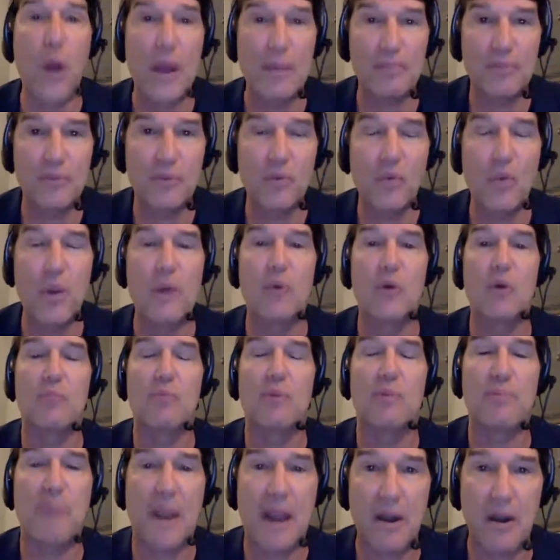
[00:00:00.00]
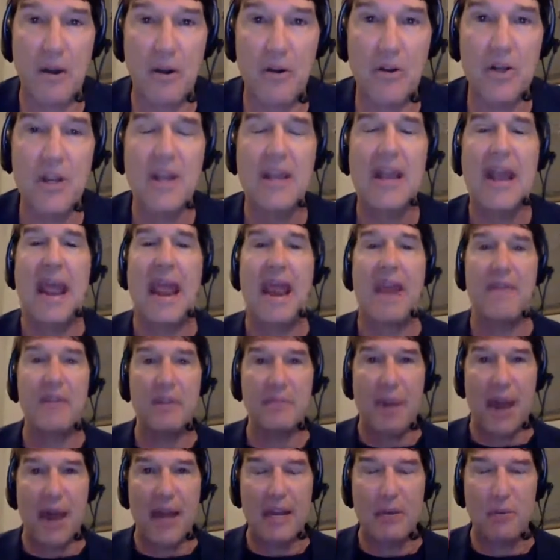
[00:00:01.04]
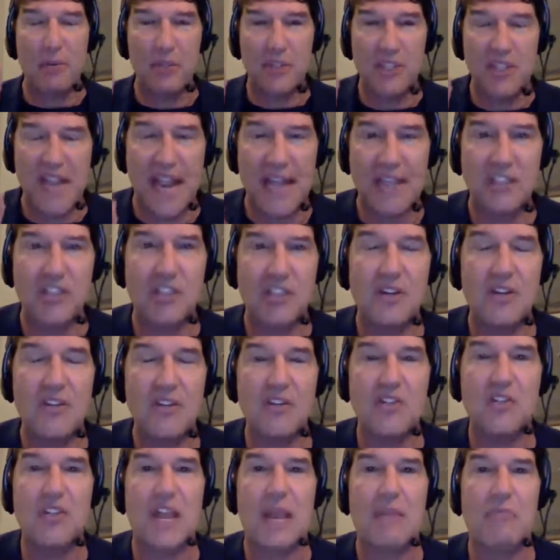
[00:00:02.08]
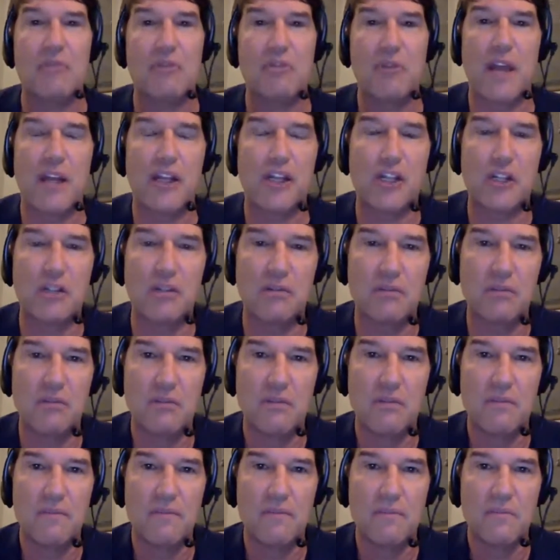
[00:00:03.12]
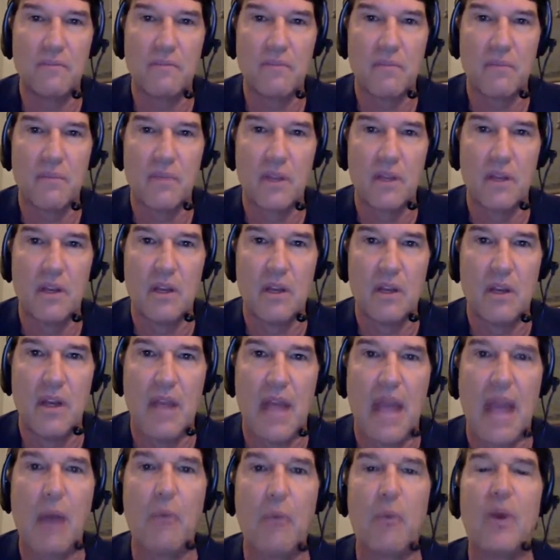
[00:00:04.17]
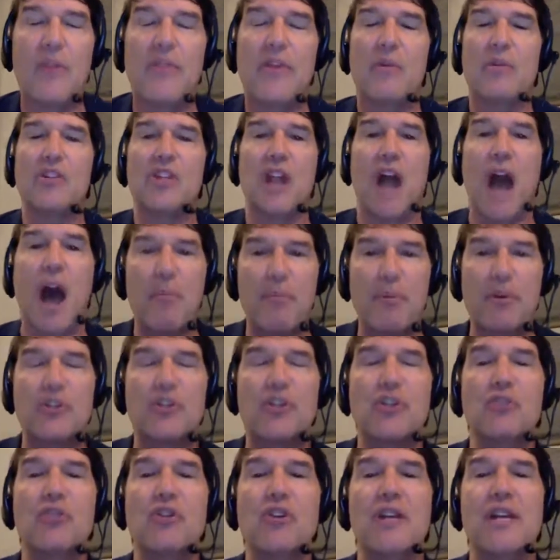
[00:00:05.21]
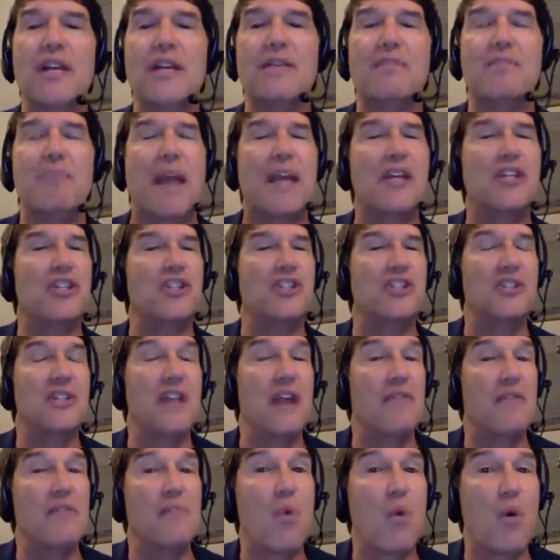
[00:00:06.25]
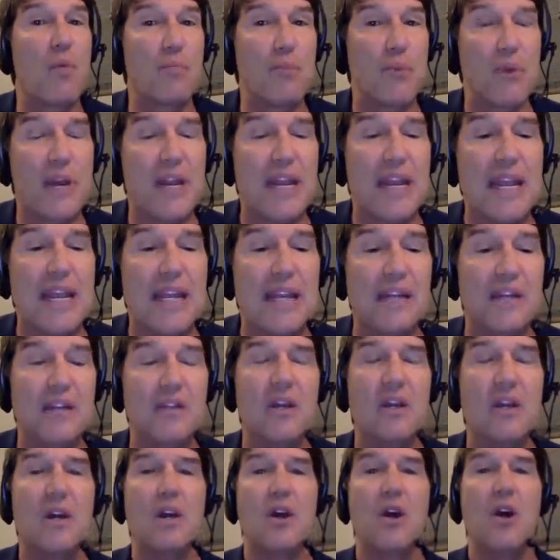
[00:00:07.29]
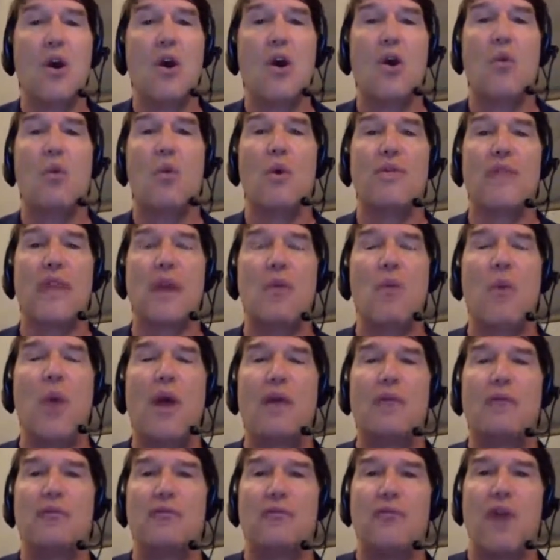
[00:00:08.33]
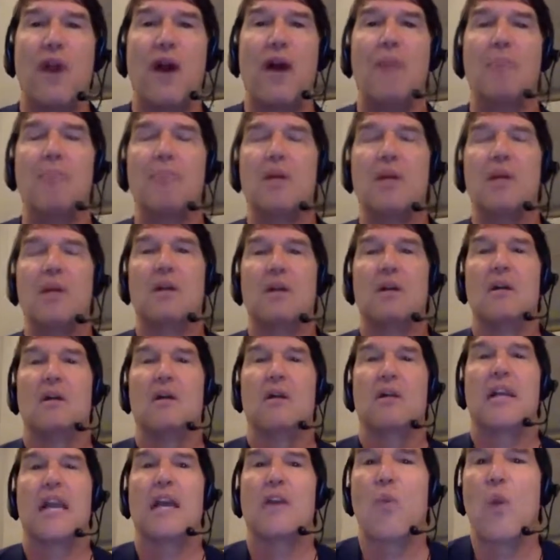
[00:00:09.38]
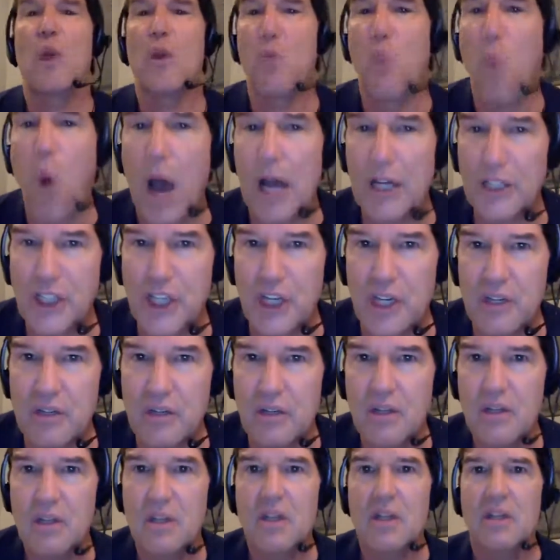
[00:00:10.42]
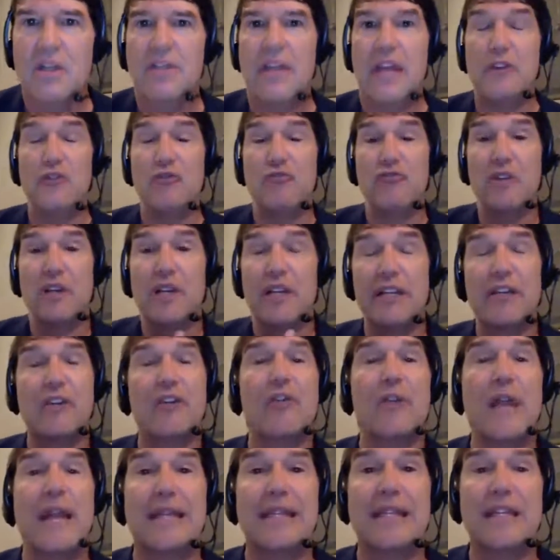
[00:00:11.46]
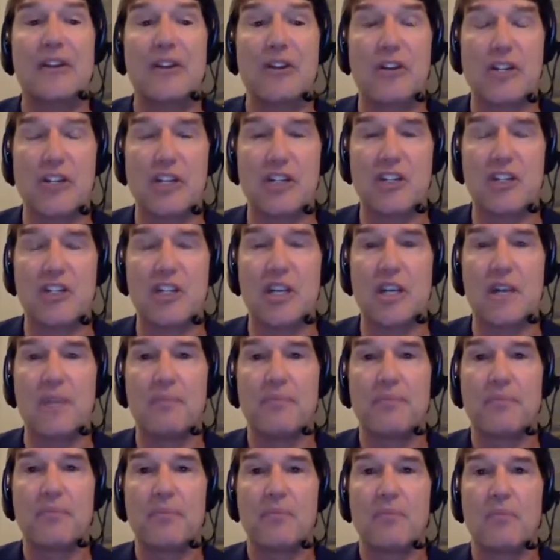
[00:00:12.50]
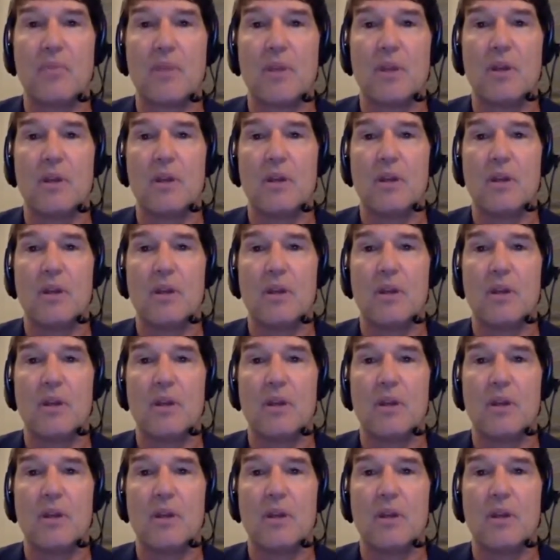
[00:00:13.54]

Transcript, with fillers: were equipped, we were prepared, everybody was dancing in the same direction. Yeah. Now, and when there was an opportunity, the patients never more preheated. When they went from "Can we watch it?" then you really create the urgency.